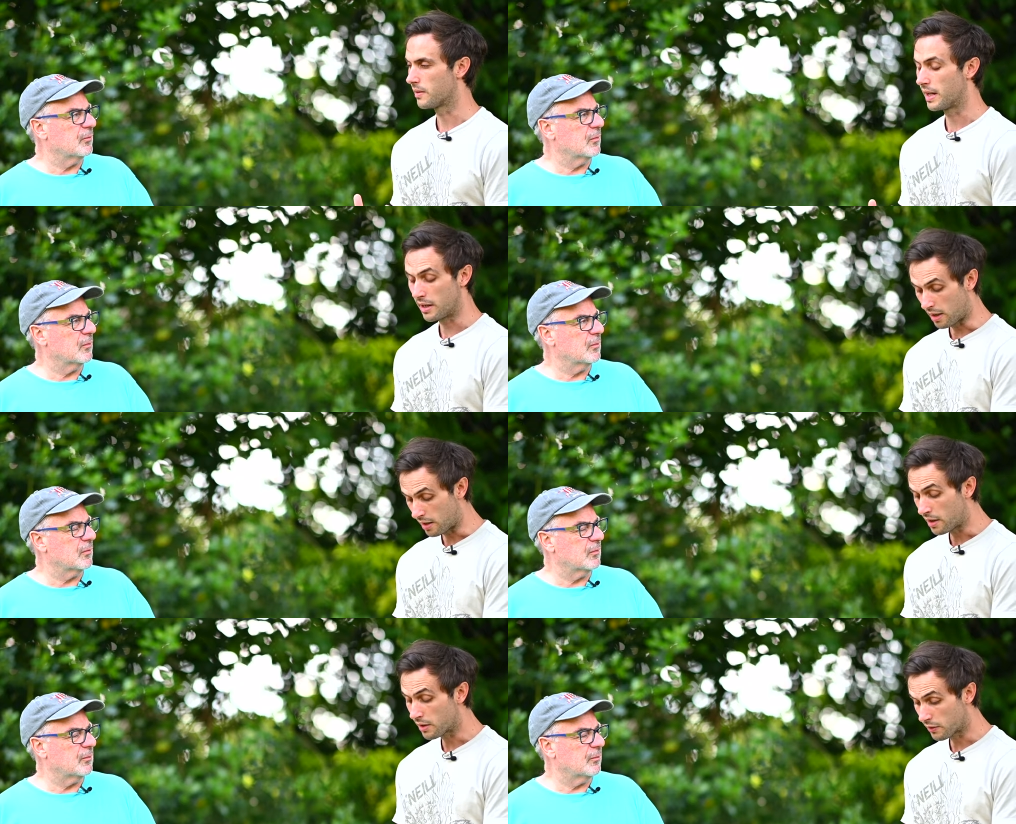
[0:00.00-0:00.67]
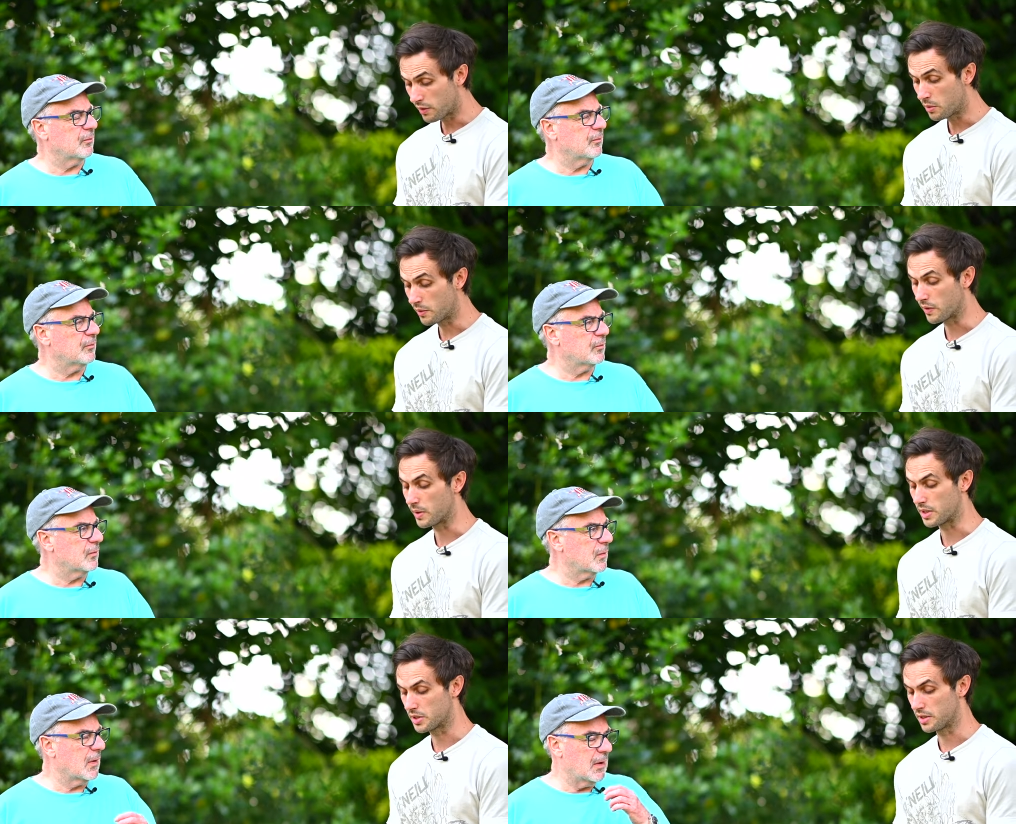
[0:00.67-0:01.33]
Speaker 1: And I, I, agree with
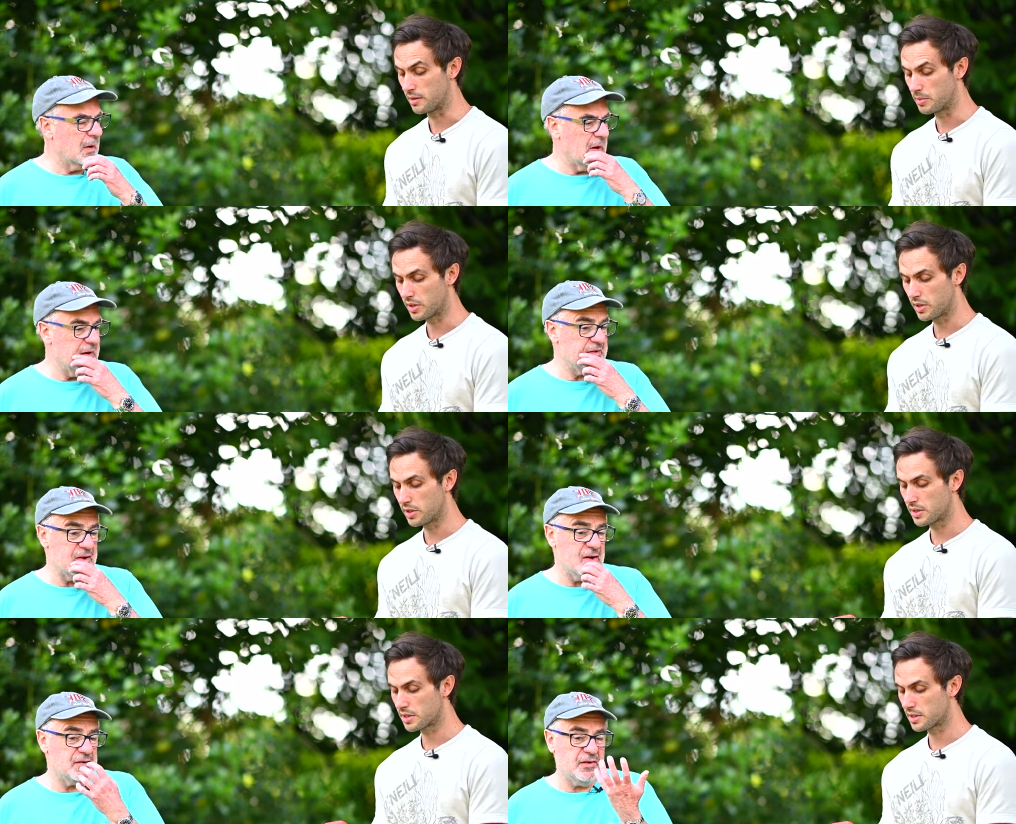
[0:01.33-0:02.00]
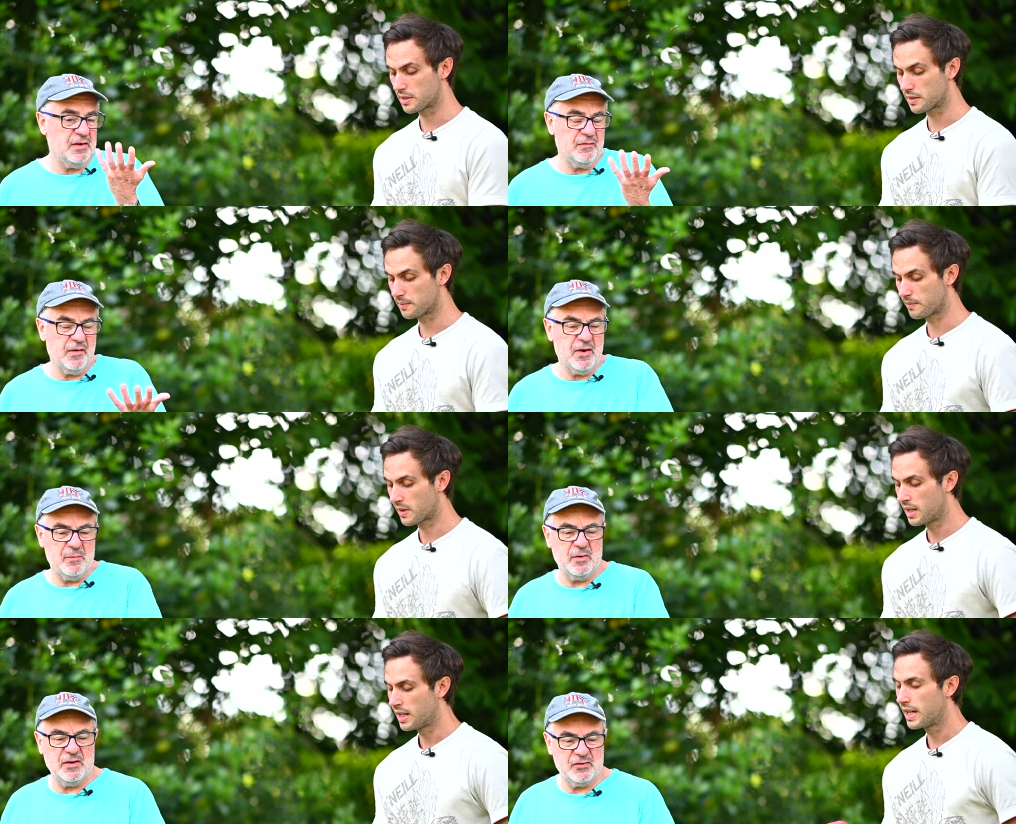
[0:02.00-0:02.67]
you actually because it's hard to
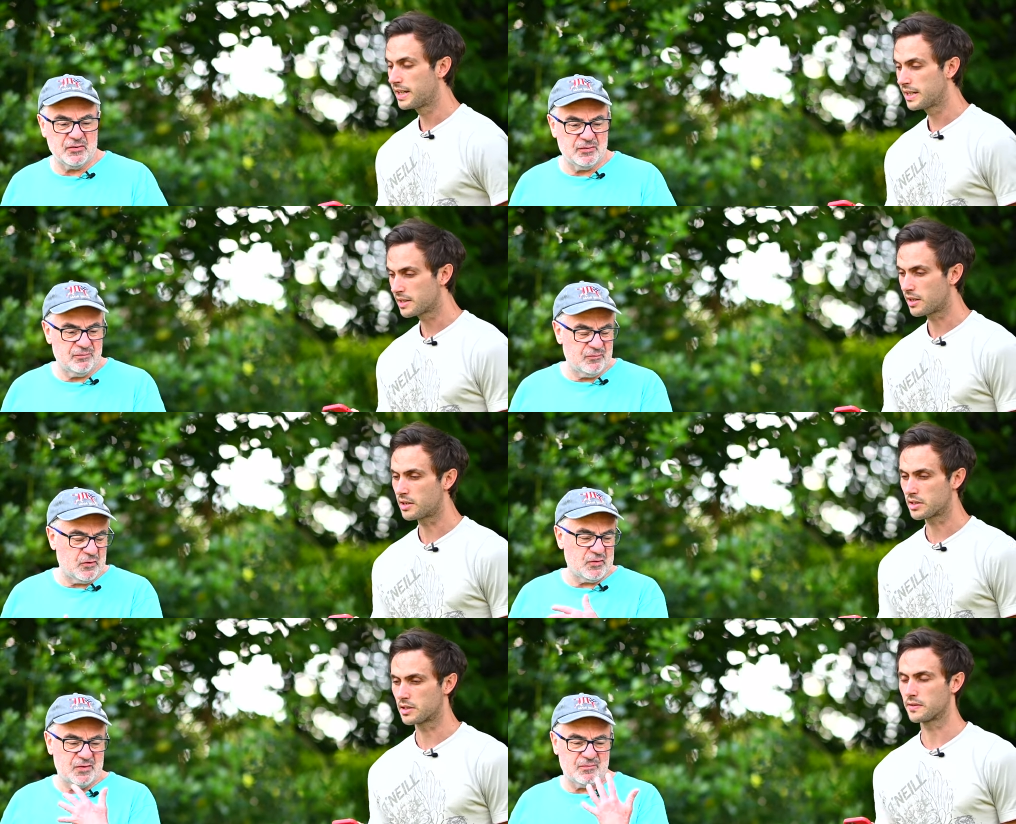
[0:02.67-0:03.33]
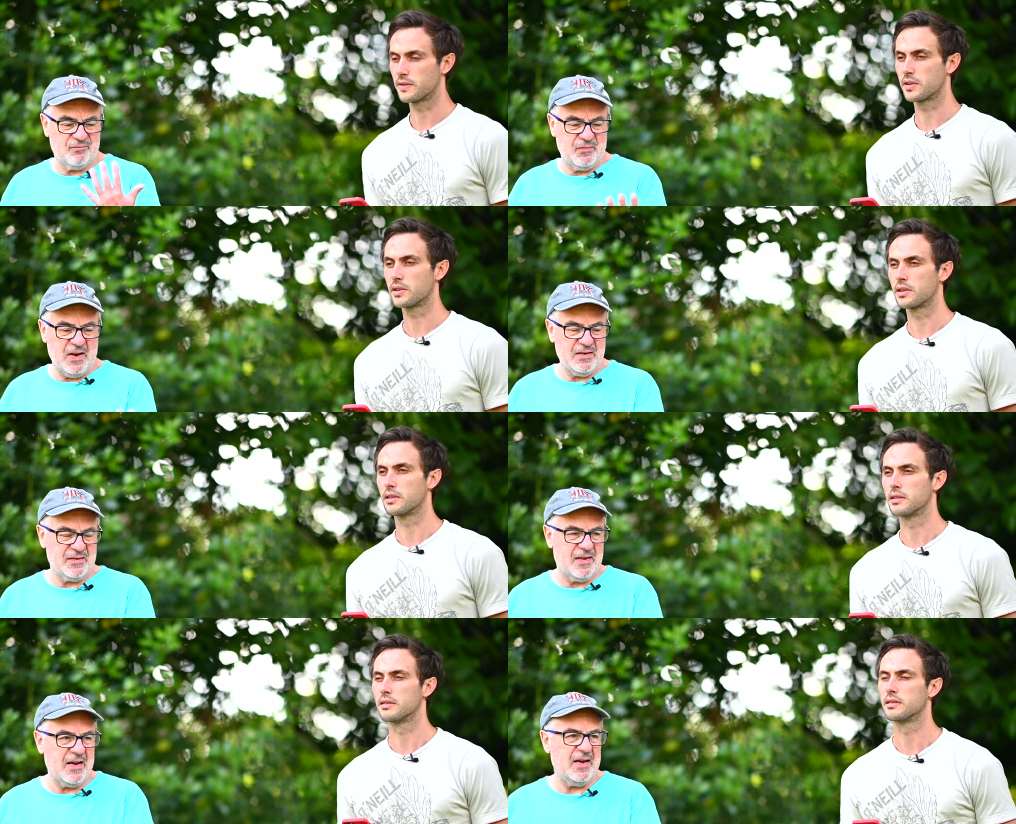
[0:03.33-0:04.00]
define, but it's it is hard just, to define.
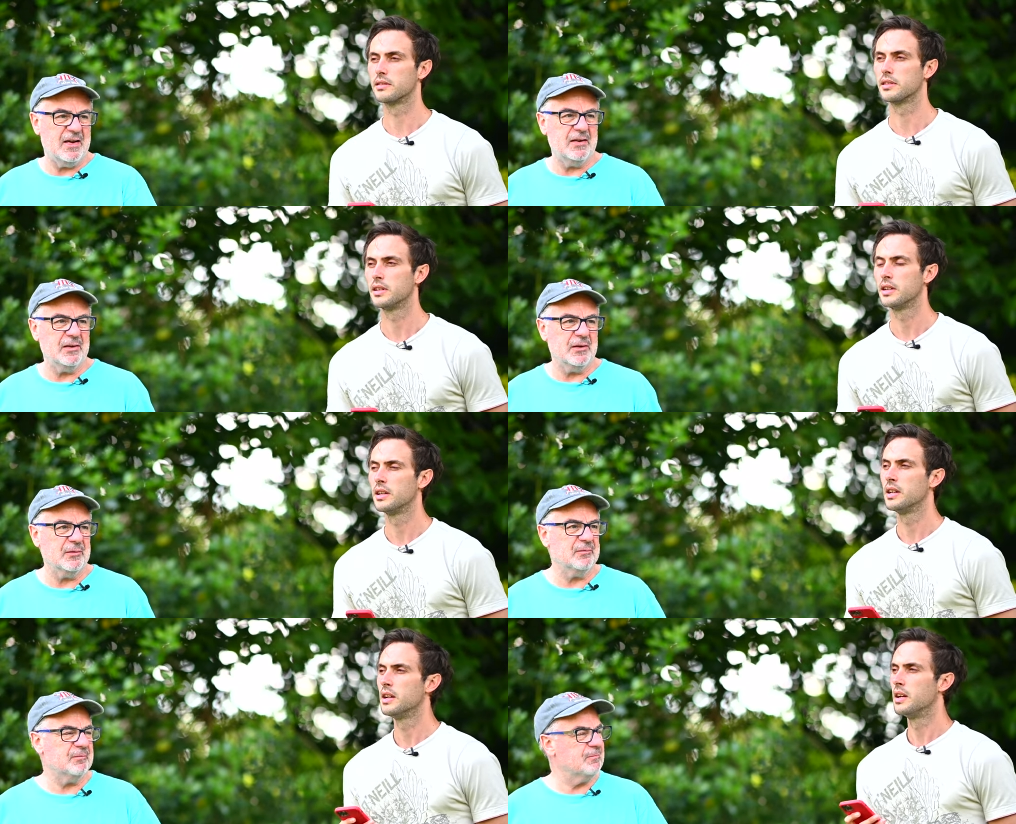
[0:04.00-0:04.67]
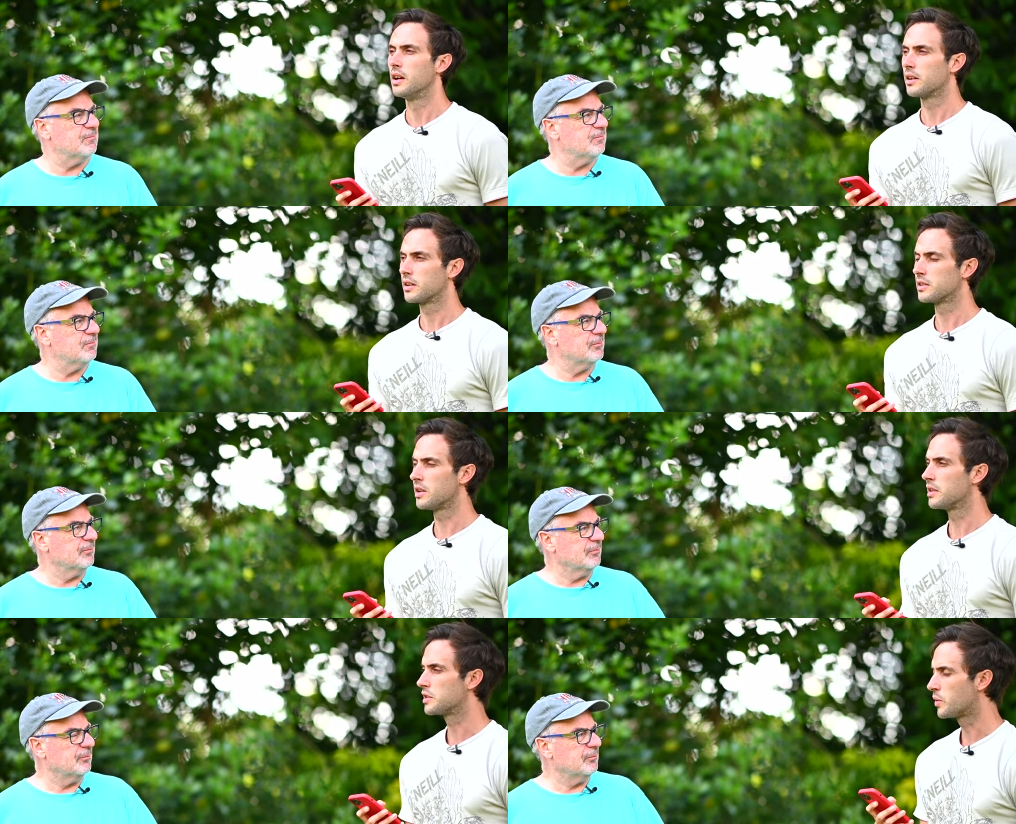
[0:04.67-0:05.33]
It's
Speaker 2: there, you know
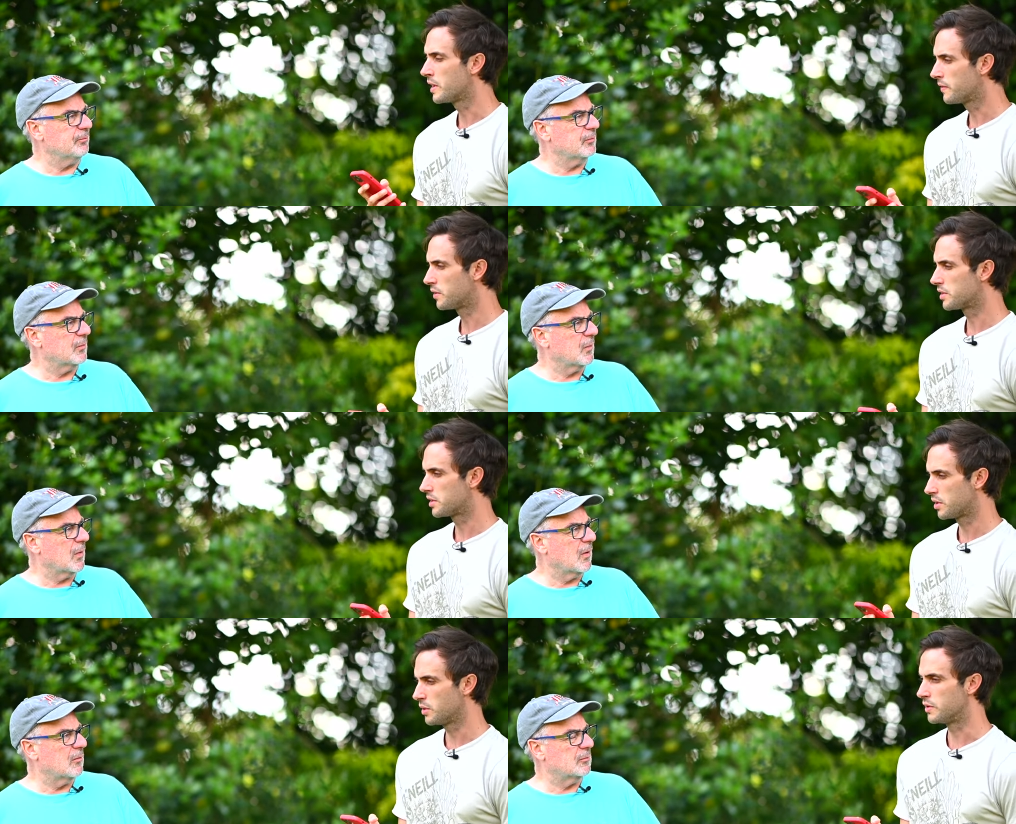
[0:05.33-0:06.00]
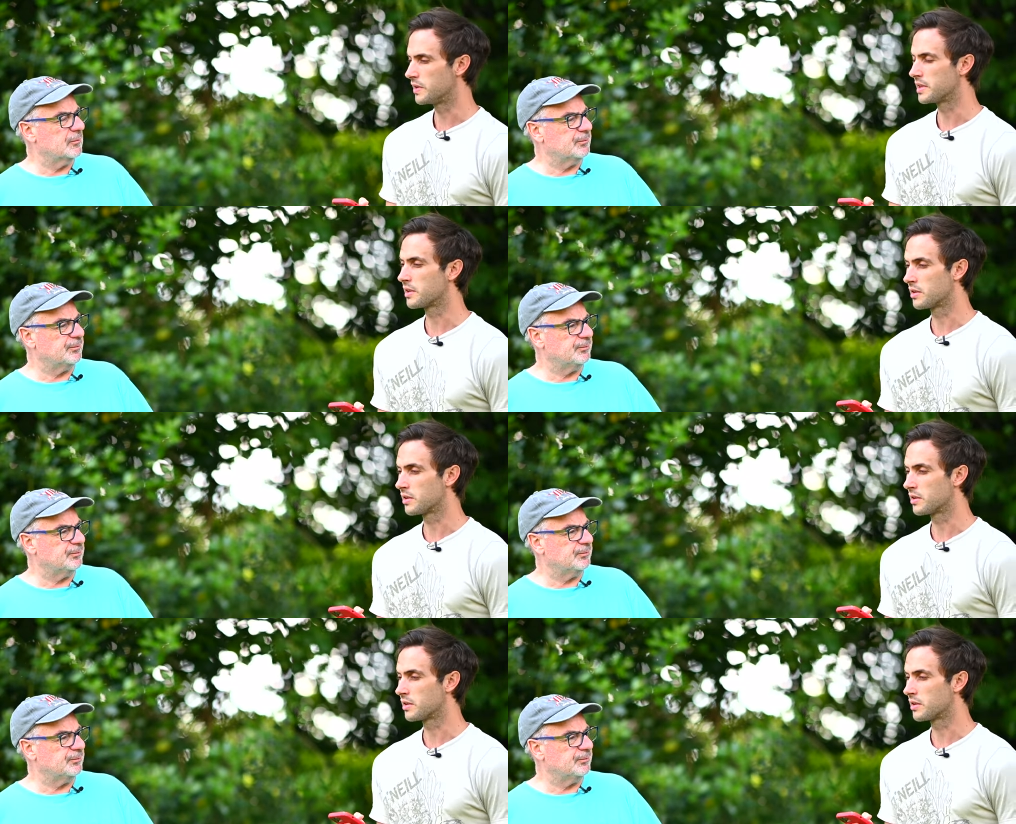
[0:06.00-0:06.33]
Speaker 1: because like the 24 to 200 is